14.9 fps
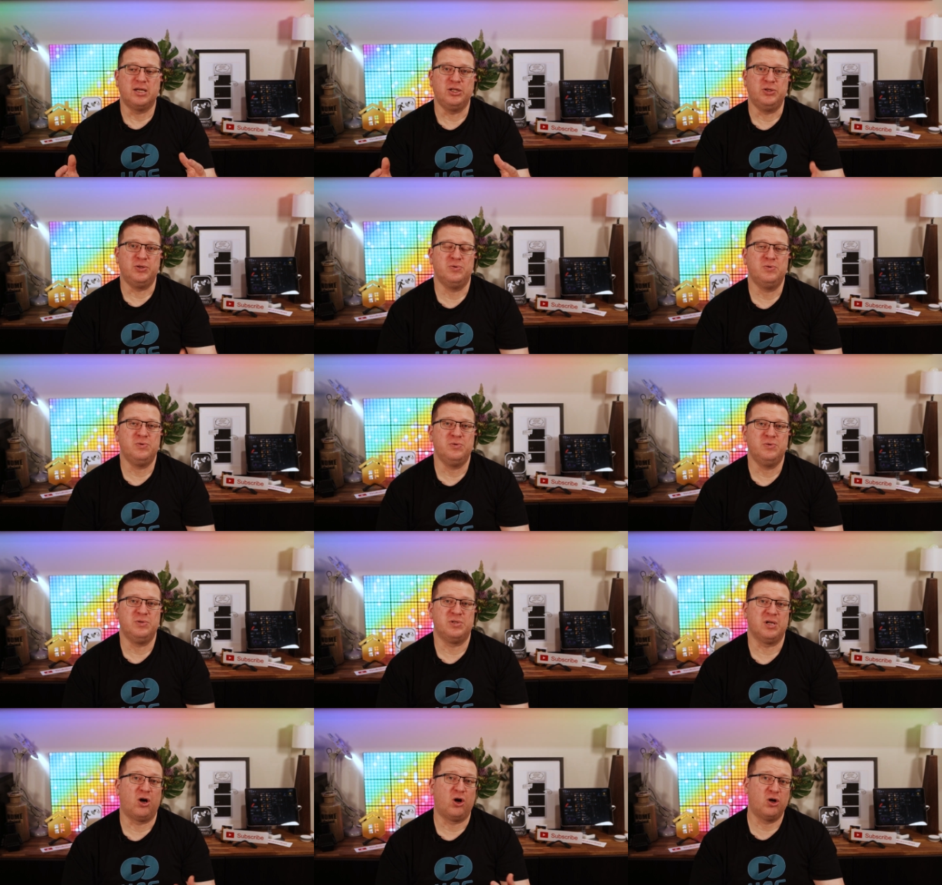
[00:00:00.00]

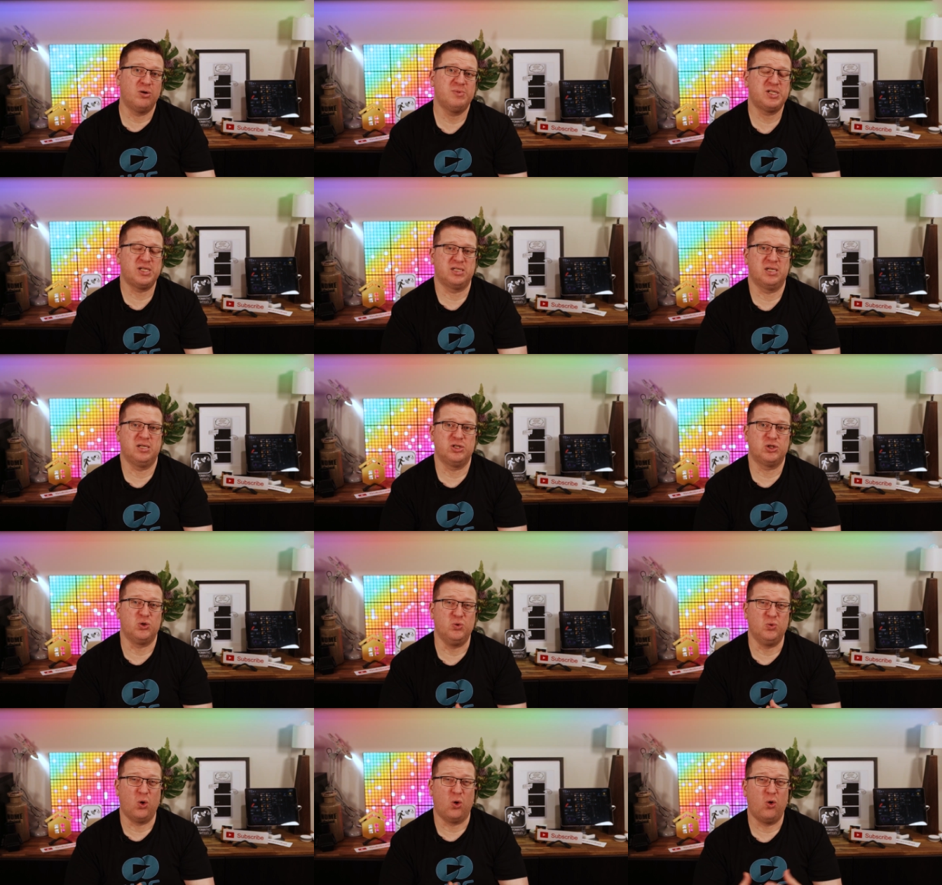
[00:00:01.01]
use Home Assistant
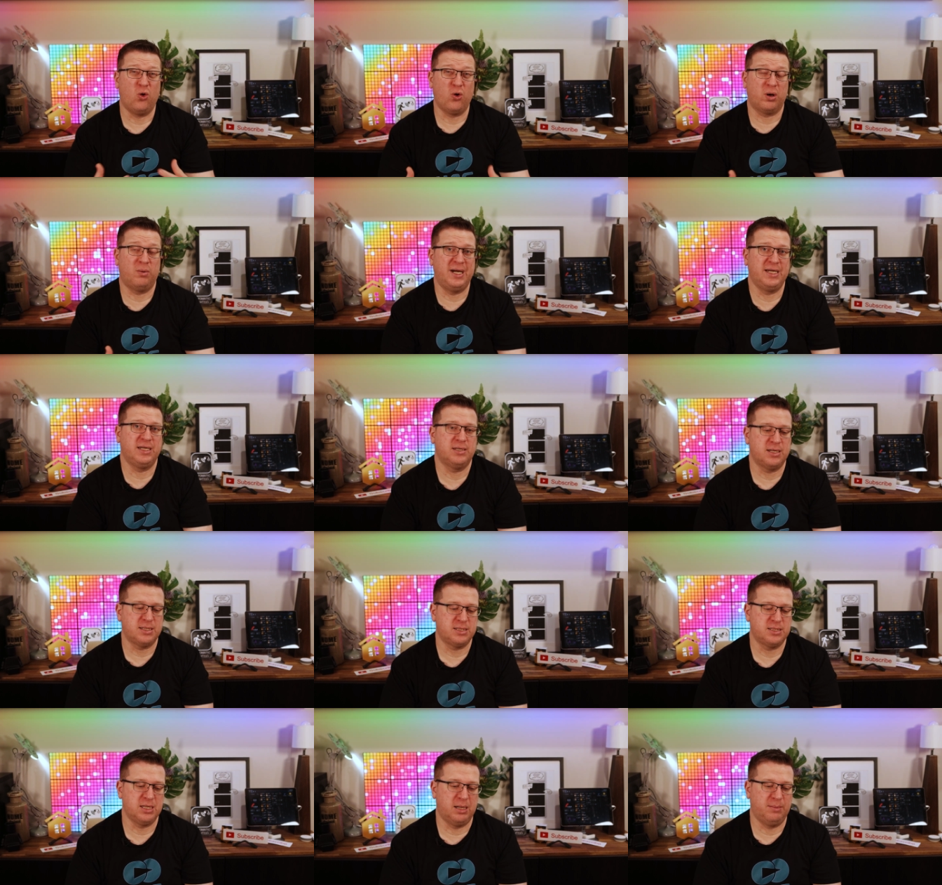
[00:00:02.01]
to automate
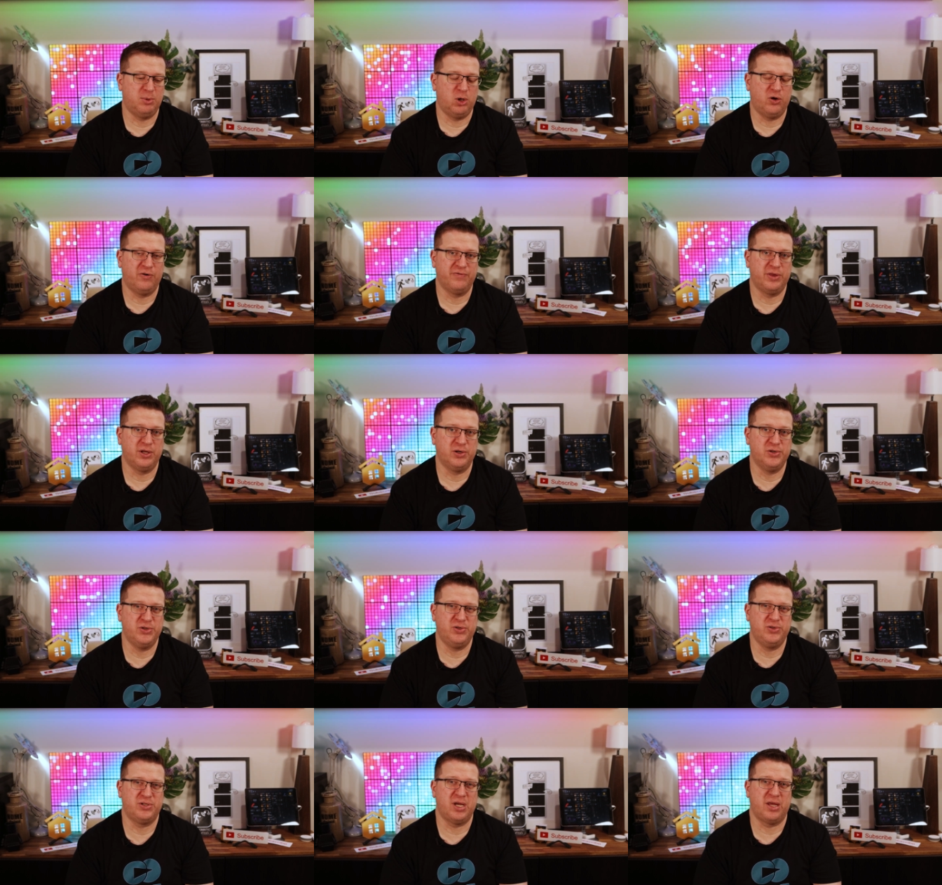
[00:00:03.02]
some of
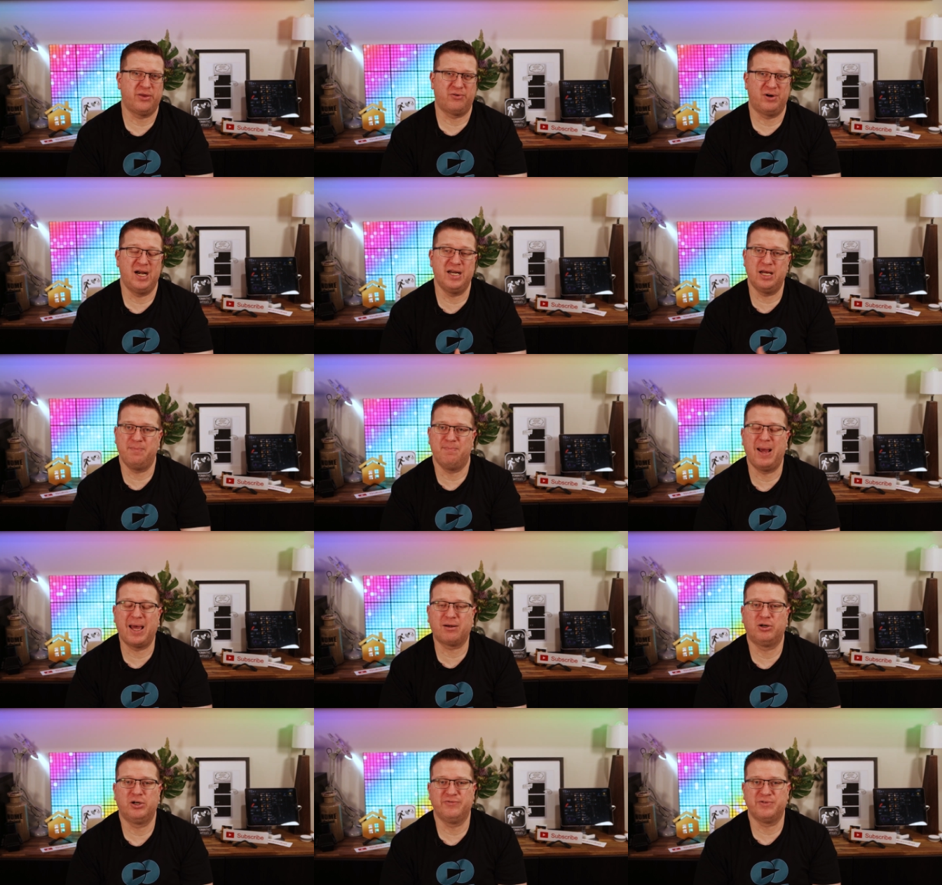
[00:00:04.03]
those thread and
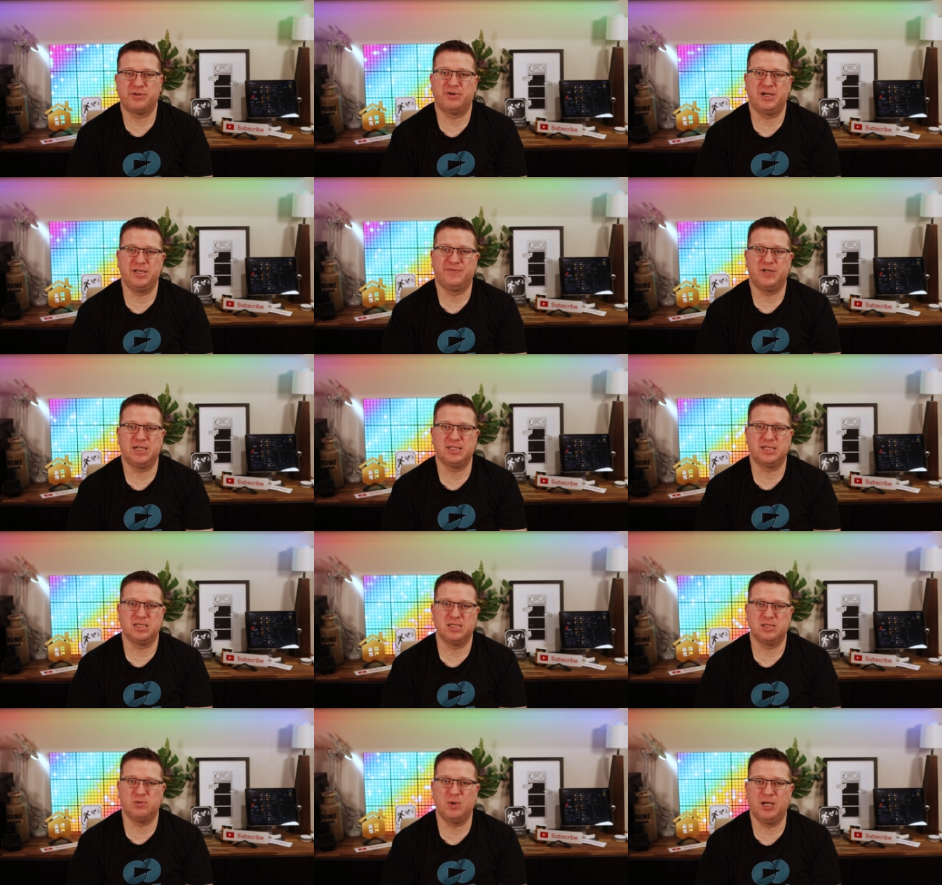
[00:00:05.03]
matter over thread devices
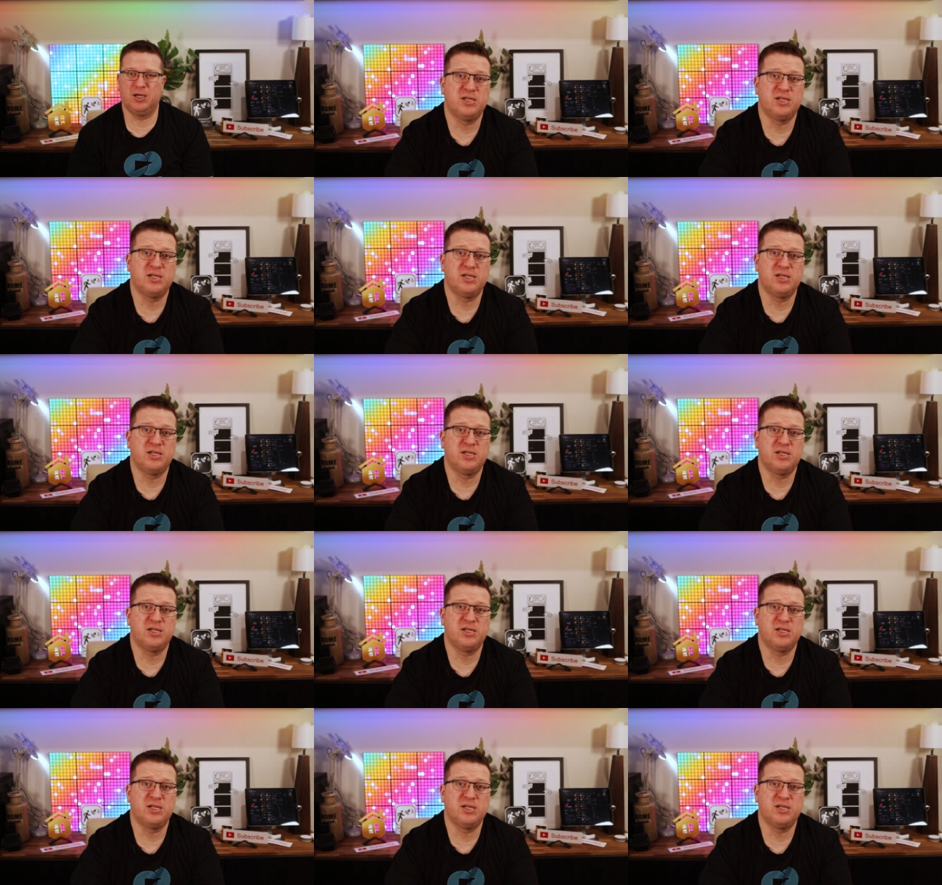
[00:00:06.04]
as well.